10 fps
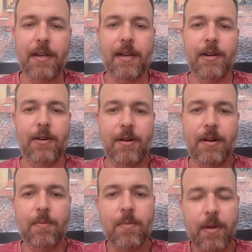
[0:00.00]
a you know
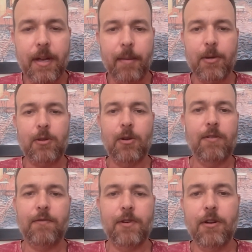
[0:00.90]
a episode
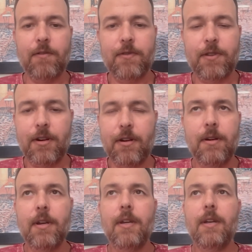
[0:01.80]
of nerves or